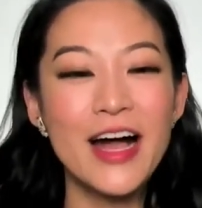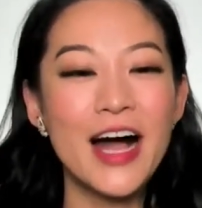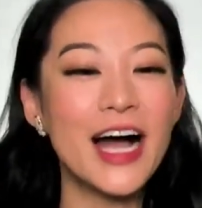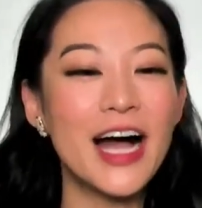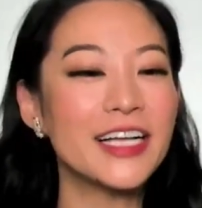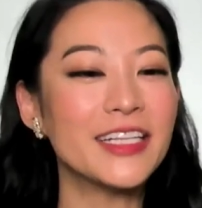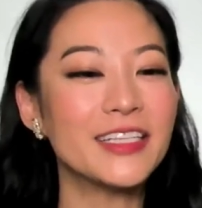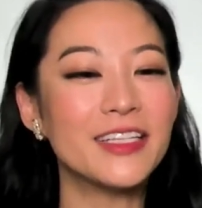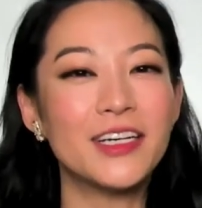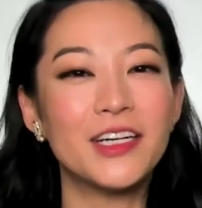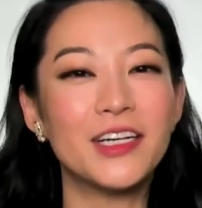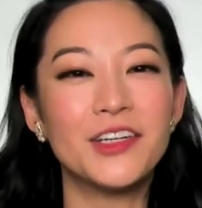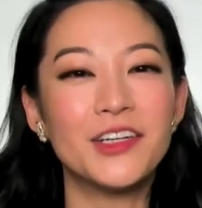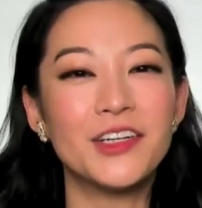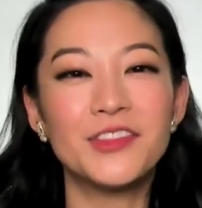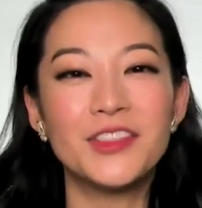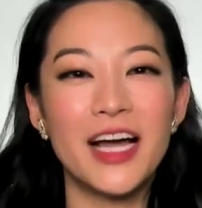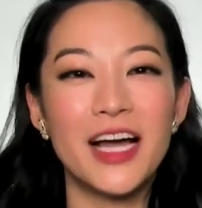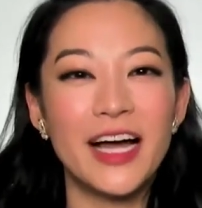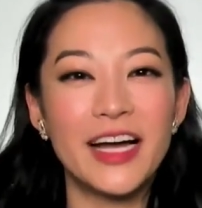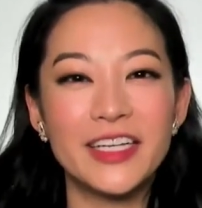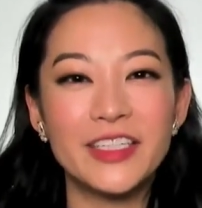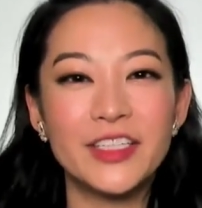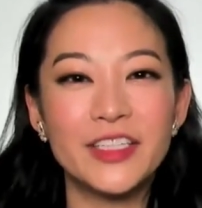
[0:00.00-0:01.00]
I love
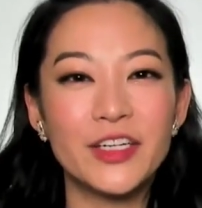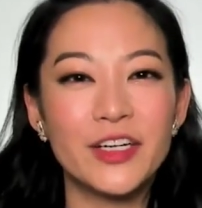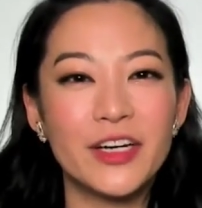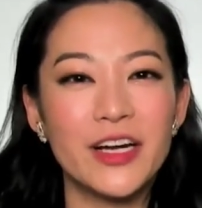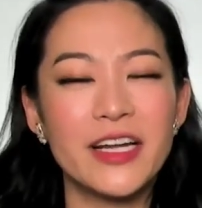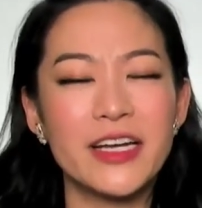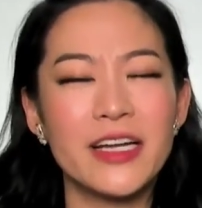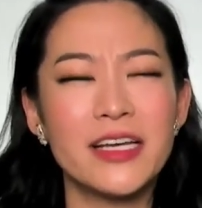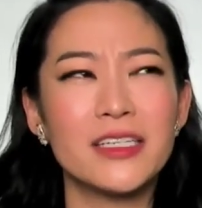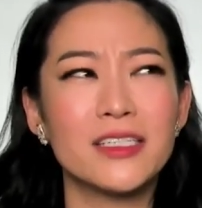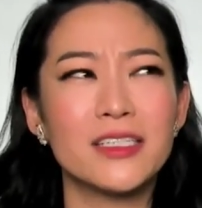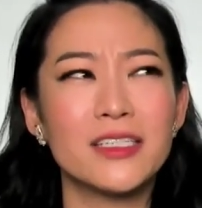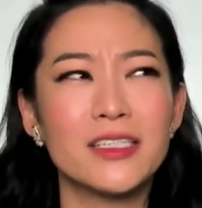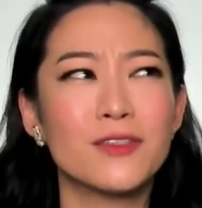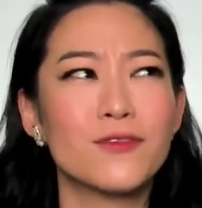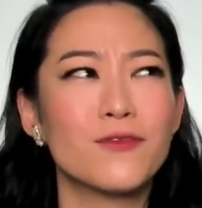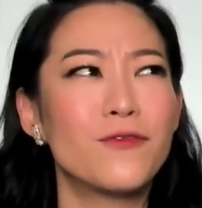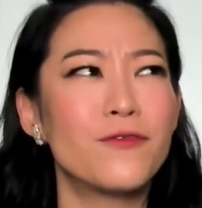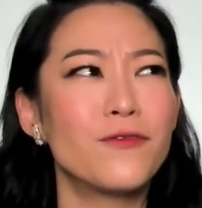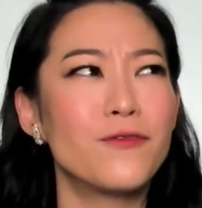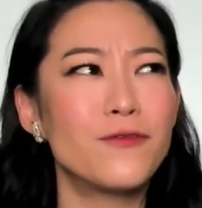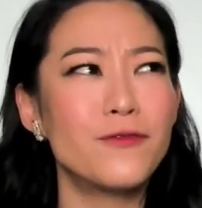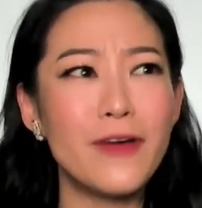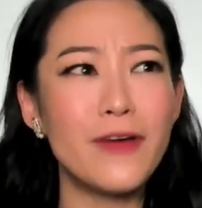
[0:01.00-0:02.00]
Tyler in his
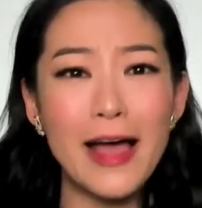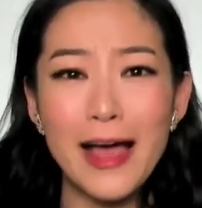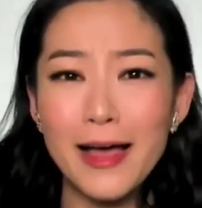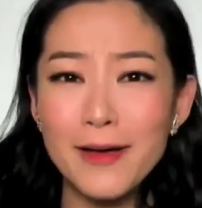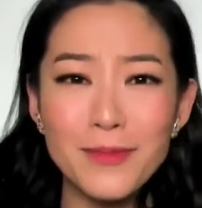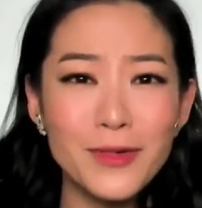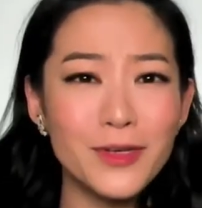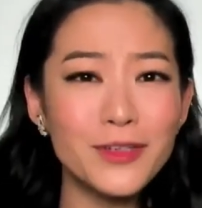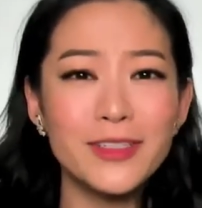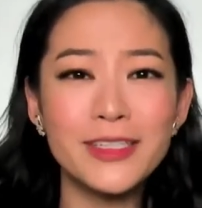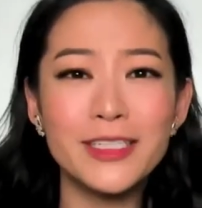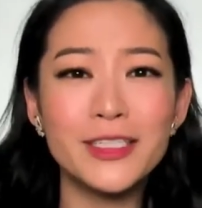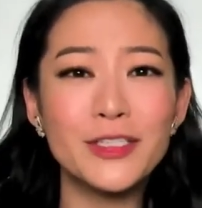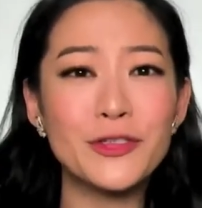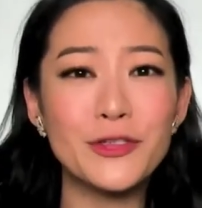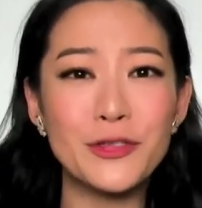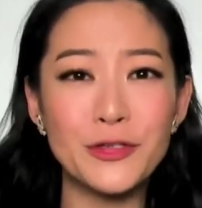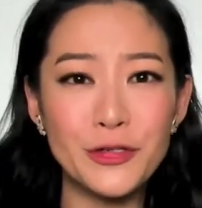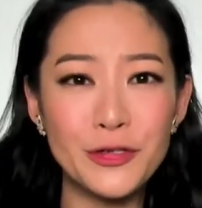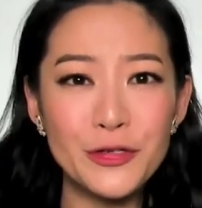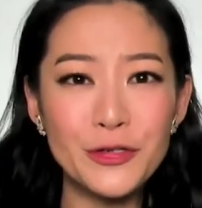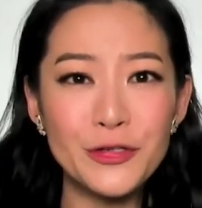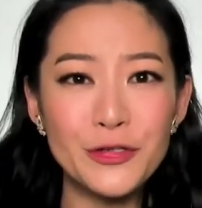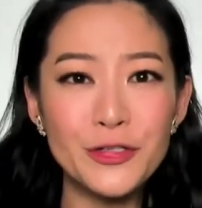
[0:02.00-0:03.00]
fabulous
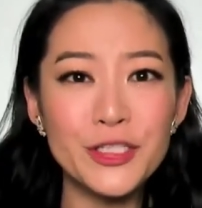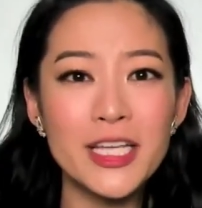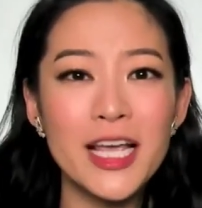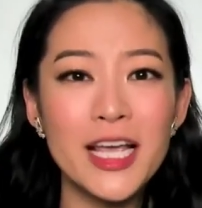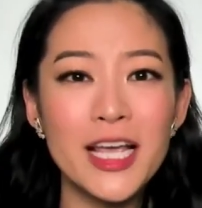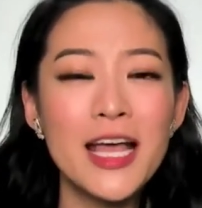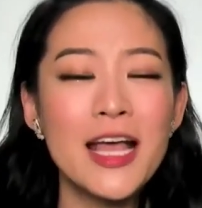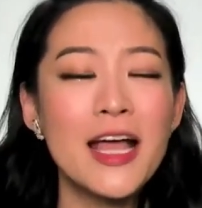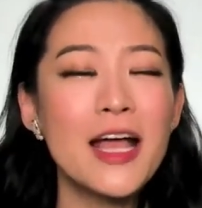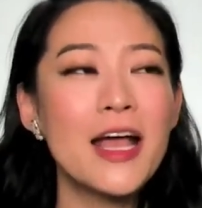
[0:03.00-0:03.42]
suits,